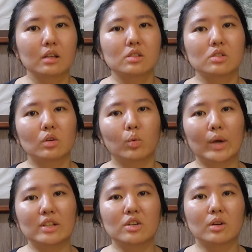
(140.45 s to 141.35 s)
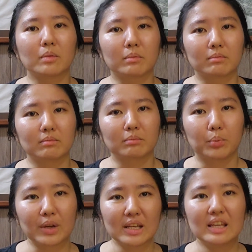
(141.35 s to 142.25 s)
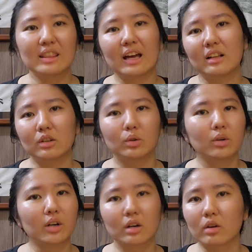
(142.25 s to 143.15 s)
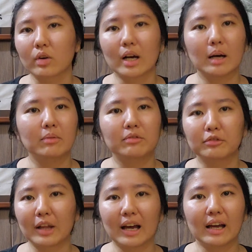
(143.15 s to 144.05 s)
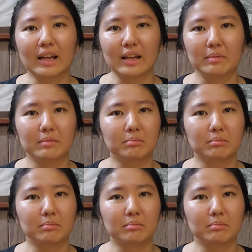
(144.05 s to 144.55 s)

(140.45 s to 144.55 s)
So when you're bringing that lure, grub, fly,